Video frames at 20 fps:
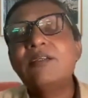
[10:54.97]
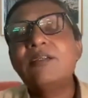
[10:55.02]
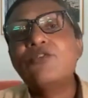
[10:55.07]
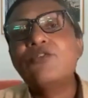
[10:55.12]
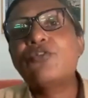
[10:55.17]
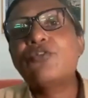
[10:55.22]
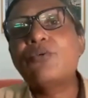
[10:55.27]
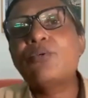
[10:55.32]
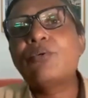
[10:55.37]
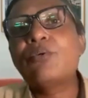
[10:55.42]

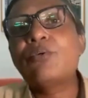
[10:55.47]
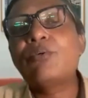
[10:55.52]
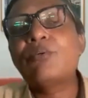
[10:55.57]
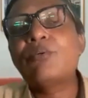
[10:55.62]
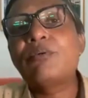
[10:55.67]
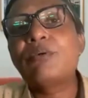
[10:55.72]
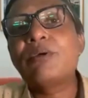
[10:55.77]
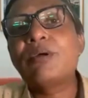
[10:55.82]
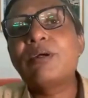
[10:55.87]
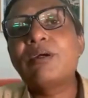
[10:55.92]

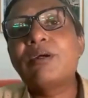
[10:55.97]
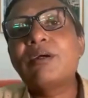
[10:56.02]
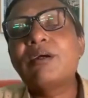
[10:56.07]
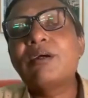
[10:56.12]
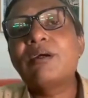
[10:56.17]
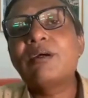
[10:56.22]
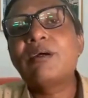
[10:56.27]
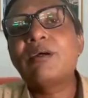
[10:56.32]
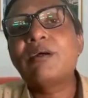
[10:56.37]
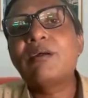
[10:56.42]
So
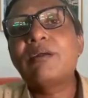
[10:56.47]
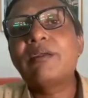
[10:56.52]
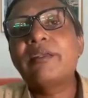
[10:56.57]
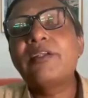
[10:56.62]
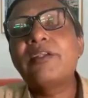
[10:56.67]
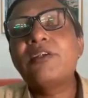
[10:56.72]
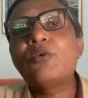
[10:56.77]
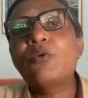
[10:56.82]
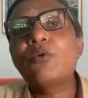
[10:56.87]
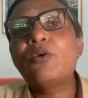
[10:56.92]

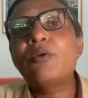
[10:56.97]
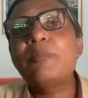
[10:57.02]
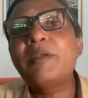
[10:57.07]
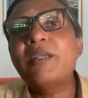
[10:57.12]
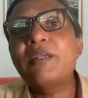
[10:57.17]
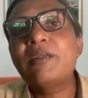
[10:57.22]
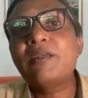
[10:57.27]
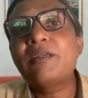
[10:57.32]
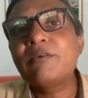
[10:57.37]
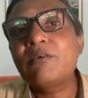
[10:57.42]
he told
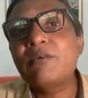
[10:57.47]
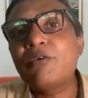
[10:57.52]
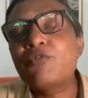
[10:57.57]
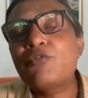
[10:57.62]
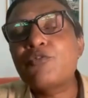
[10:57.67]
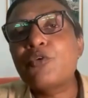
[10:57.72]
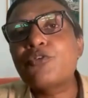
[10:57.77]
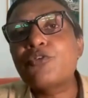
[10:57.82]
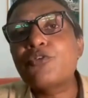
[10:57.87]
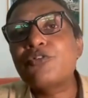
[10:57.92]
me,
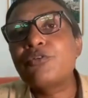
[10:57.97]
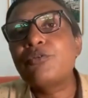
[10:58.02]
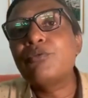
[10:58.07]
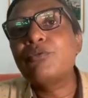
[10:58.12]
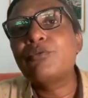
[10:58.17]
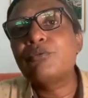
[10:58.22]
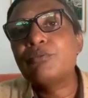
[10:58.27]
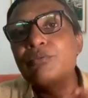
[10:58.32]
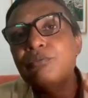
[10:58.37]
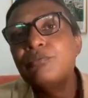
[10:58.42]
of course,
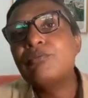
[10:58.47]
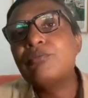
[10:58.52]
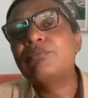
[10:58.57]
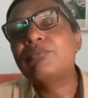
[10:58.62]
you